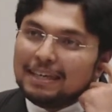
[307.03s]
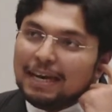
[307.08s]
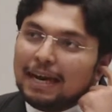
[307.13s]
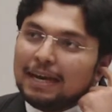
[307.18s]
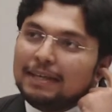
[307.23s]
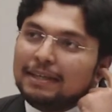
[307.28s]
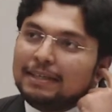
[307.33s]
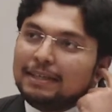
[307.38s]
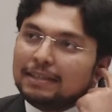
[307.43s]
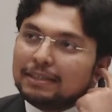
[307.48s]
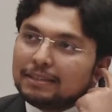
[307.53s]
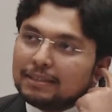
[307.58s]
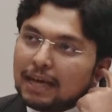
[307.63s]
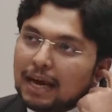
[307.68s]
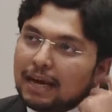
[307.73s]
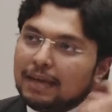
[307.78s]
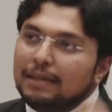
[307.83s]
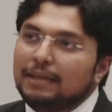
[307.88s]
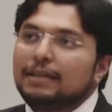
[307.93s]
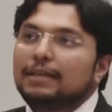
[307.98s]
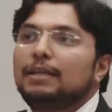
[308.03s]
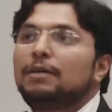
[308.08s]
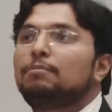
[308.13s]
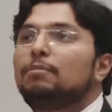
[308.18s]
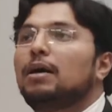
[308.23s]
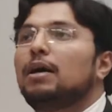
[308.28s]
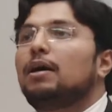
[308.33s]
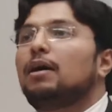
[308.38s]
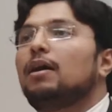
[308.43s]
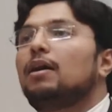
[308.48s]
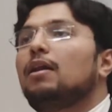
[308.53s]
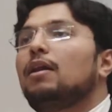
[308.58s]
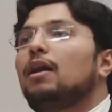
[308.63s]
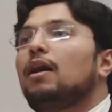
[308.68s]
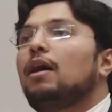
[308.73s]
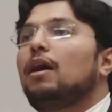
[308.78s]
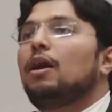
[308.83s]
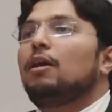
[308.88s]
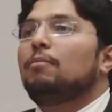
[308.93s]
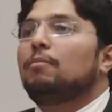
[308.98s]
and decided by
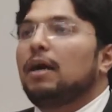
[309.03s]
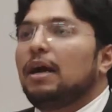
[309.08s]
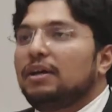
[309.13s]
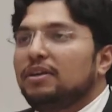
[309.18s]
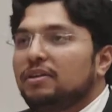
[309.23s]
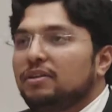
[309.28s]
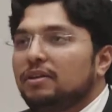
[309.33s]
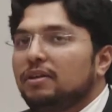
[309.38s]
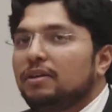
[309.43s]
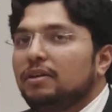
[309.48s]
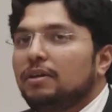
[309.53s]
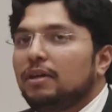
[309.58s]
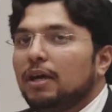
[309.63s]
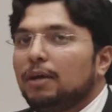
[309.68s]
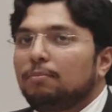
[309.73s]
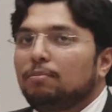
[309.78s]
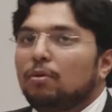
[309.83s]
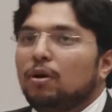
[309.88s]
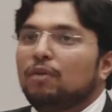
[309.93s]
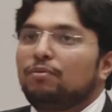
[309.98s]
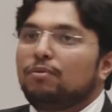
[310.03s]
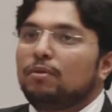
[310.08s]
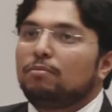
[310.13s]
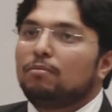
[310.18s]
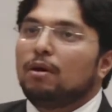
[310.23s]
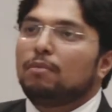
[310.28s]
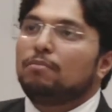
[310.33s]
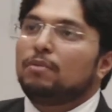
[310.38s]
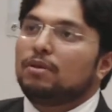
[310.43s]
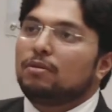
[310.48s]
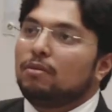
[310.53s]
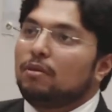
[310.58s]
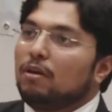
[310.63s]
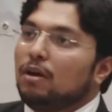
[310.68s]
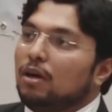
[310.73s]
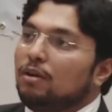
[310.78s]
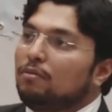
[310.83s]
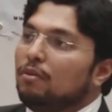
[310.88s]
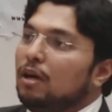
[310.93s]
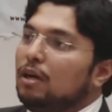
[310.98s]
Allah Almighty and Prophet Muhammad
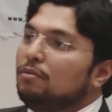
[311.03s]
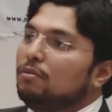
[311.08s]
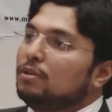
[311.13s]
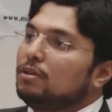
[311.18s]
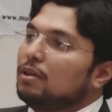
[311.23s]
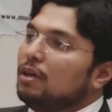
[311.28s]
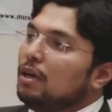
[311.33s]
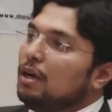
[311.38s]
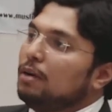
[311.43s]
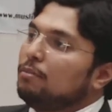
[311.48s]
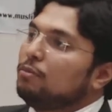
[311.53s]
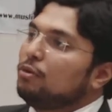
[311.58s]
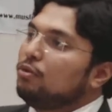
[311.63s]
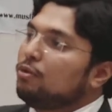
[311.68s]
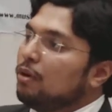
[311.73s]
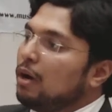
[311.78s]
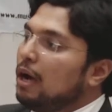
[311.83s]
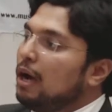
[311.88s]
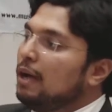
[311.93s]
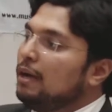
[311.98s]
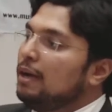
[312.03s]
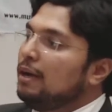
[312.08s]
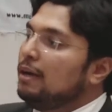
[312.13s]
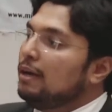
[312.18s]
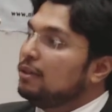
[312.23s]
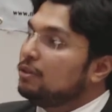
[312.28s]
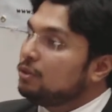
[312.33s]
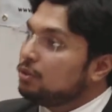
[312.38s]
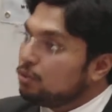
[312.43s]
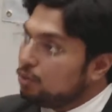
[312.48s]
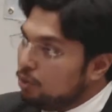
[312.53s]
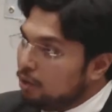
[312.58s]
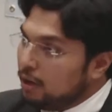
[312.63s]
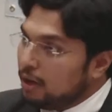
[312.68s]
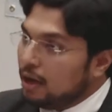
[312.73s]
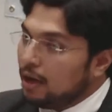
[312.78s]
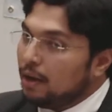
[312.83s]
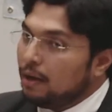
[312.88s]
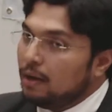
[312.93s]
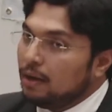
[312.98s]
sallallahu alaihi wasallam, Quran and his
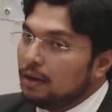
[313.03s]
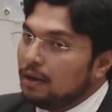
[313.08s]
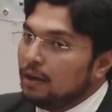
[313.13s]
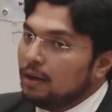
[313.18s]
Sunnah,